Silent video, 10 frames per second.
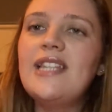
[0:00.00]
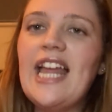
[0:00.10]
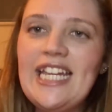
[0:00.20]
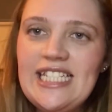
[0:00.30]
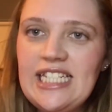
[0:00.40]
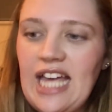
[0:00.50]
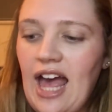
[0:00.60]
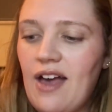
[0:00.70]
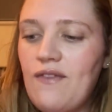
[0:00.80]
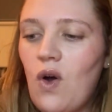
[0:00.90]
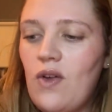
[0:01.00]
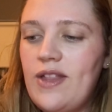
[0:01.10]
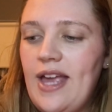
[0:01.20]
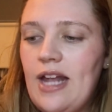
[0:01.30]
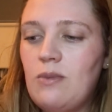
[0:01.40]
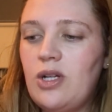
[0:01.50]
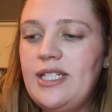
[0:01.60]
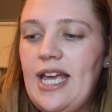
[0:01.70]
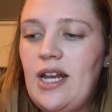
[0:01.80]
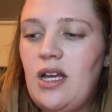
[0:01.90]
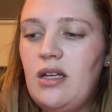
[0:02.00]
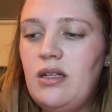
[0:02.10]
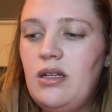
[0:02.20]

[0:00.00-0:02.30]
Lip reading: like to have all the Hannah Montana